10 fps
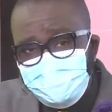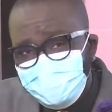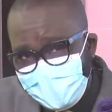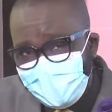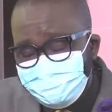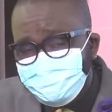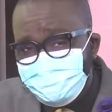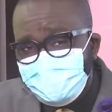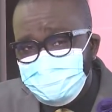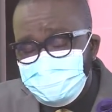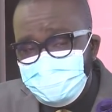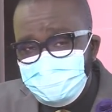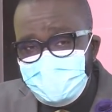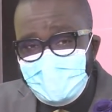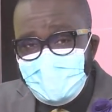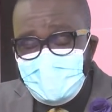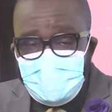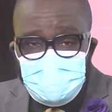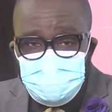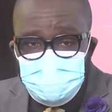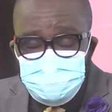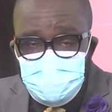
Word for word: But in this instance, uh, you know,